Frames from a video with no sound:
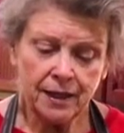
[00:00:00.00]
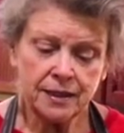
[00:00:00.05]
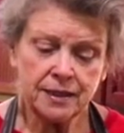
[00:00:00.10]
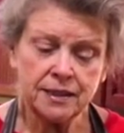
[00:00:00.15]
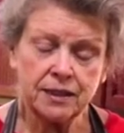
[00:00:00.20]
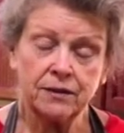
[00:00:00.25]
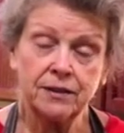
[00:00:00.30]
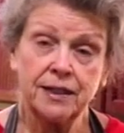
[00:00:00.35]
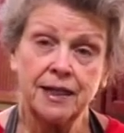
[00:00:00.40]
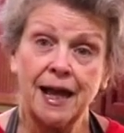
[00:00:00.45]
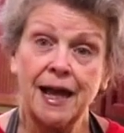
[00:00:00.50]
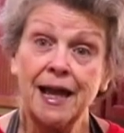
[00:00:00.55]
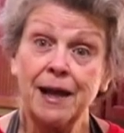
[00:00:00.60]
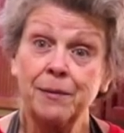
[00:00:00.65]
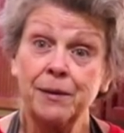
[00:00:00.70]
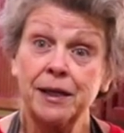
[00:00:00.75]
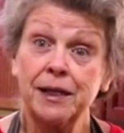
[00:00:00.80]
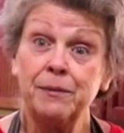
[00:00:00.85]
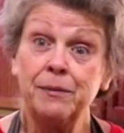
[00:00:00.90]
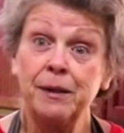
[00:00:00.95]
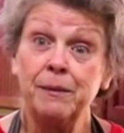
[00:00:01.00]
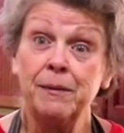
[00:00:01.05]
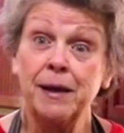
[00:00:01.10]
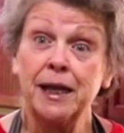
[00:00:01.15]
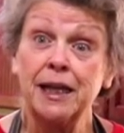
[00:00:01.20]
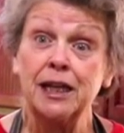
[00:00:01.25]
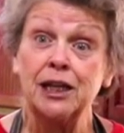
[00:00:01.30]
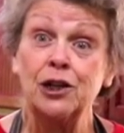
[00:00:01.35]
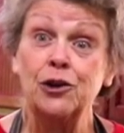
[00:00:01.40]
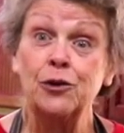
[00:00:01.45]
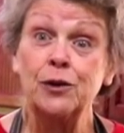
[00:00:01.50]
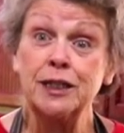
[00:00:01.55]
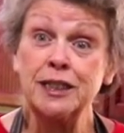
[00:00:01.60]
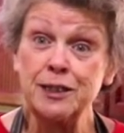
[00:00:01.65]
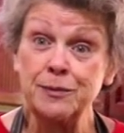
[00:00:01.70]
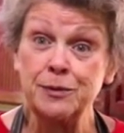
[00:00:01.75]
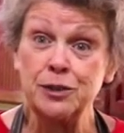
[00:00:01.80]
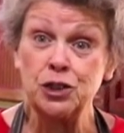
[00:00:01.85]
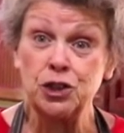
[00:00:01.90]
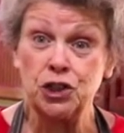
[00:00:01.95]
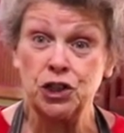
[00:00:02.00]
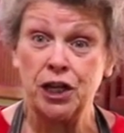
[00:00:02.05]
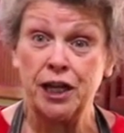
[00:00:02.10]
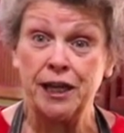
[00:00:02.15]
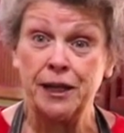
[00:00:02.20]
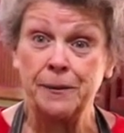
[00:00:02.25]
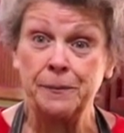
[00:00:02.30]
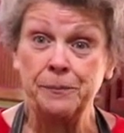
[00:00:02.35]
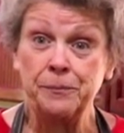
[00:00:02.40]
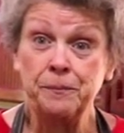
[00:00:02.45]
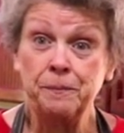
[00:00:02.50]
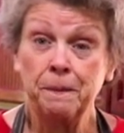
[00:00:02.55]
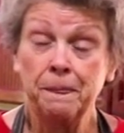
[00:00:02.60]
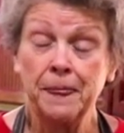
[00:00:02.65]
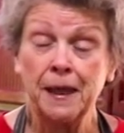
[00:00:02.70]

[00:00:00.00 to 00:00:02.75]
So today I'm going to be making Christmas jam,